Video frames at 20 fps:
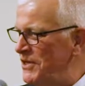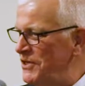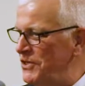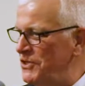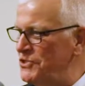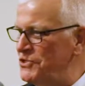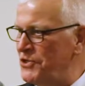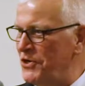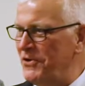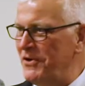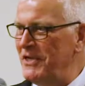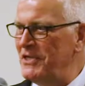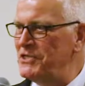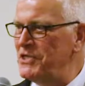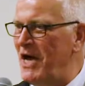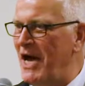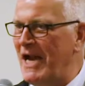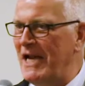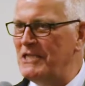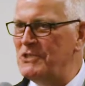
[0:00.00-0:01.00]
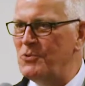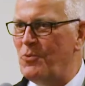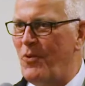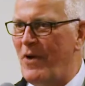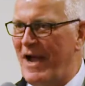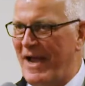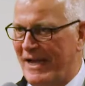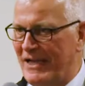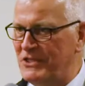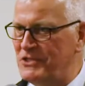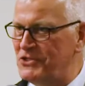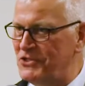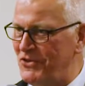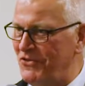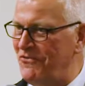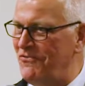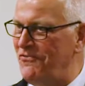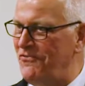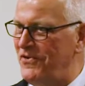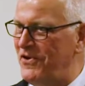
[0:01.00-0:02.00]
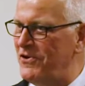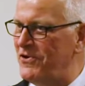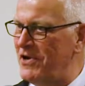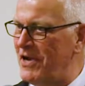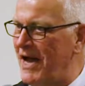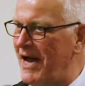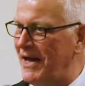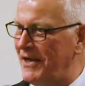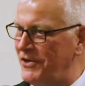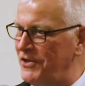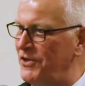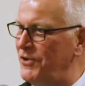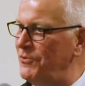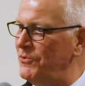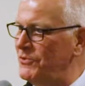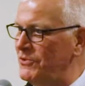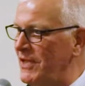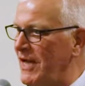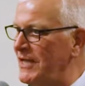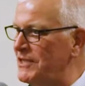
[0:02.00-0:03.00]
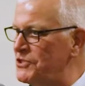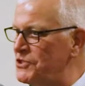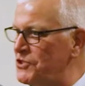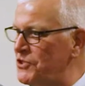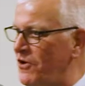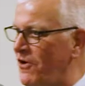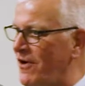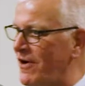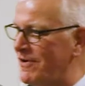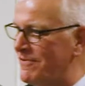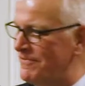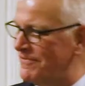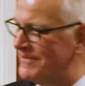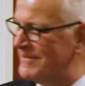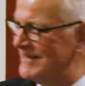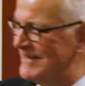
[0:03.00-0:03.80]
Dessert is on its way, so fear not, you will not starve.